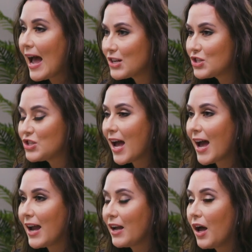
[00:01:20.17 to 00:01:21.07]

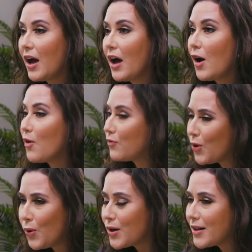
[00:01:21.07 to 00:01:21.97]
Hashtag of
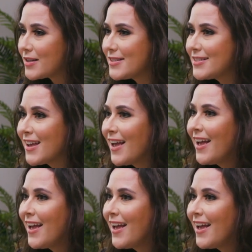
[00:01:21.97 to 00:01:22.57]
course.